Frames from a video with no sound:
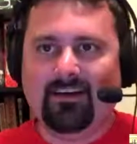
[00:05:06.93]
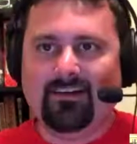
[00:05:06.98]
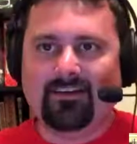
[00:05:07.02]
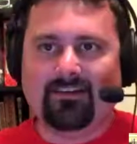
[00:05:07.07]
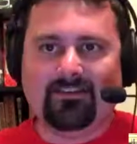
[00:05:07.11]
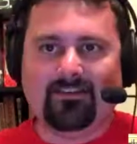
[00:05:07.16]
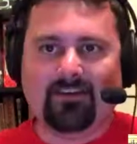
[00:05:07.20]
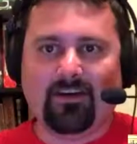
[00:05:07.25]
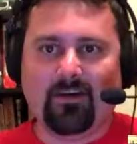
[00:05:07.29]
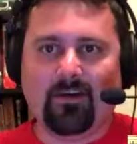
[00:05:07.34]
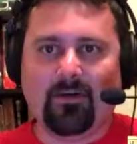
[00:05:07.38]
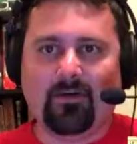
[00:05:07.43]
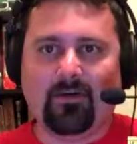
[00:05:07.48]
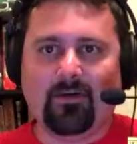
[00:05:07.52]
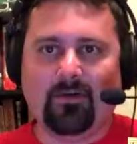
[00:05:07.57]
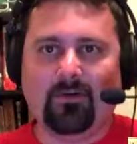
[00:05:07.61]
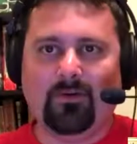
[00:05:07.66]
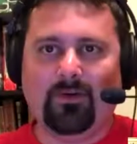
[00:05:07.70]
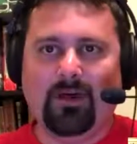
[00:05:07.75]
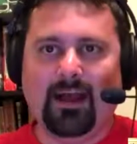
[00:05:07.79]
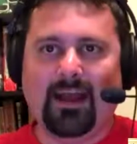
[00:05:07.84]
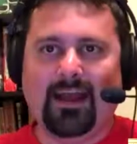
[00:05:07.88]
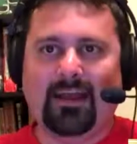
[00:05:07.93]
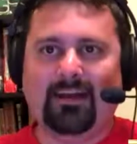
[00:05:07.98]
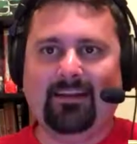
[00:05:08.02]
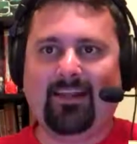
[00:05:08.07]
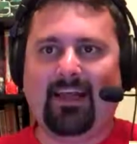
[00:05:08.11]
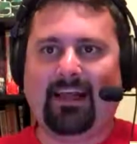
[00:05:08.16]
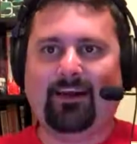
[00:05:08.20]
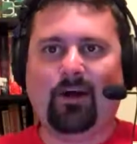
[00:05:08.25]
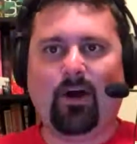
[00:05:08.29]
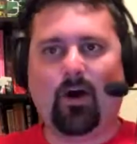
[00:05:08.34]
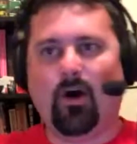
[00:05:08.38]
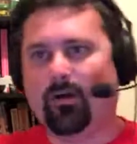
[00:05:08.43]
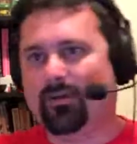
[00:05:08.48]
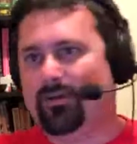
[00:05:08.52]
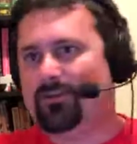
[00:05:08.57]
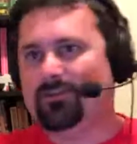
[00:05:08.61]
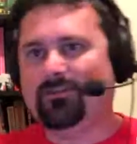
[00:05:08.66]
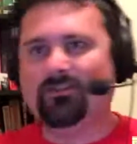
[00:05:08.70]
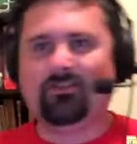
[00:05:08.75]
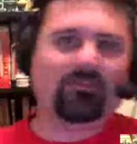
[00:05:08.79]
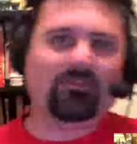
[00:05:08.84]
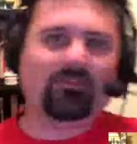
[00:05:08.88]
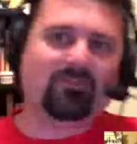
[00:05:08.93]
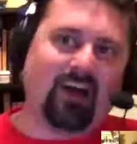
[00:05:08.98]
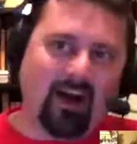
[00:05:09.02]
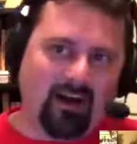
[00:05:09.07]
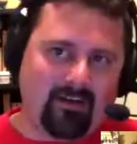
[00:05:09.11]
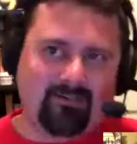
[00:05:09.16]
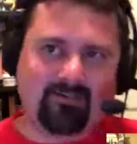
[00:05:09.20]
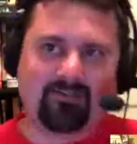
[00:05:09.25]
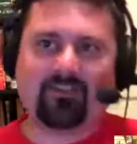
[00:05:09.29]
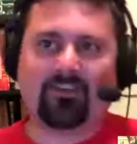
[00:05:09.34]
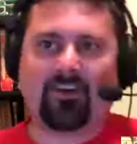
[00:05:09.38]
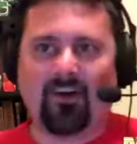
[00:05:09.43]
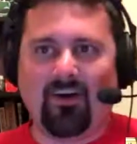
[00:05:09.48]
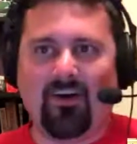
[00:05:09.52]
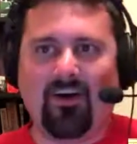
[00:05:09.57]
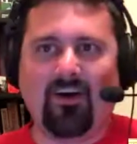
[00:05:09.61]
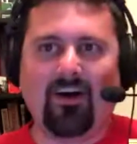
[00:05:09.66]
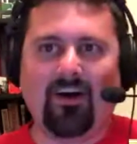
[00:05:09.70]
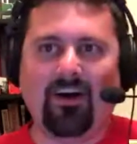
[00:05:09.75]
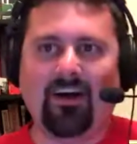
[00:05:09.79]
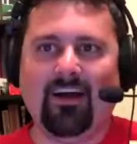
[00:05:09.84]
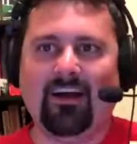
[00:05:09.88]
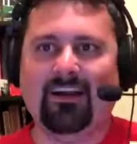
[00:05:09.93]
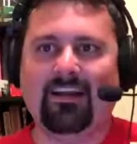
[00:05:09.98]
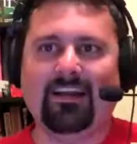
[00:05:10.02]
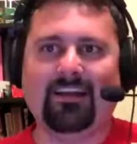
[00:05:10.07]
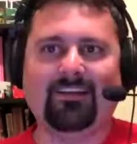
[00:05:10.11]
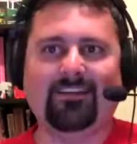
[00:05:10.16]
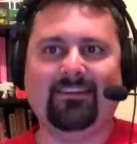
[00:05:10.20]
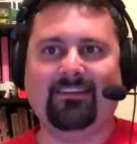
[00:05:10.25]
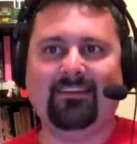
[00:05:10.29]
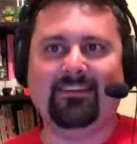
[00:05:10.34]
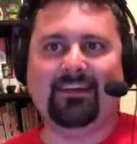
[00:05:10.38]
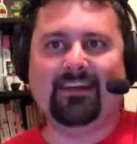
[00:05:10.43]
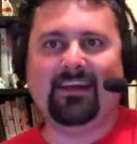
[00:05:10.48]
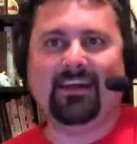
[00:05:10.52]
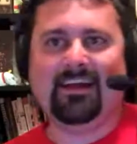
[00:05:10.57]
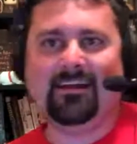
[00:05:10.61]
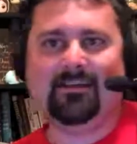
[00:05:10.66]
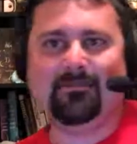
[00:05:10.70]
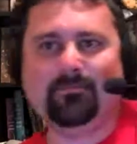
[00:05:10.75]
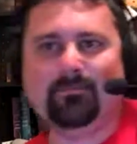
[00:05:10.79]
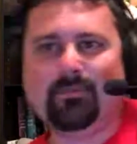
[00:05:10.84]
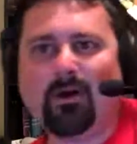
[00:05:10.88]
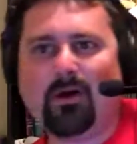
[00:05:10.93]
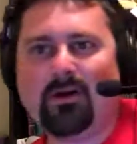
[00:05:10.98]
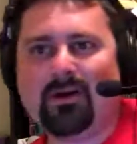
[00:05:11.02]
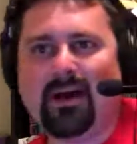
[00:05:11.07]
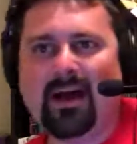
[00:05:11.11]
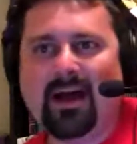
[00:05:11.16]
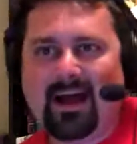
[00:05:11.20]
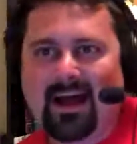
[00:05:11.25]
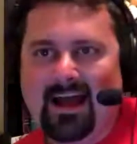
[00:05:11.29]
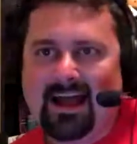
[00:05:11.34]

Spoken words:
So, and like all your stuff's gone, and in part,